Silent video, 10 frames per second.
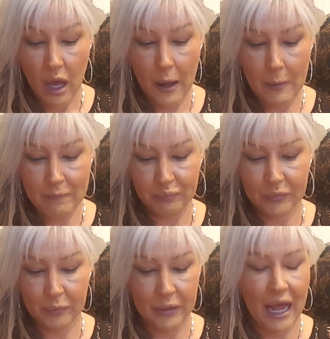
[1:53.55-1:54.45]

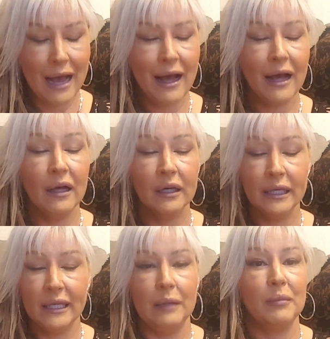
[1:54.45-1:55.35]
But I
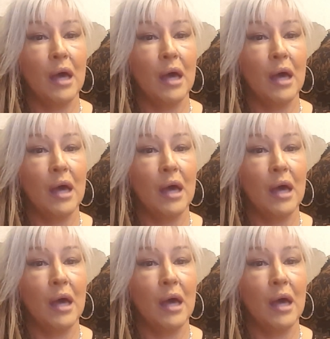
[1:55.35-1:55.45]
keep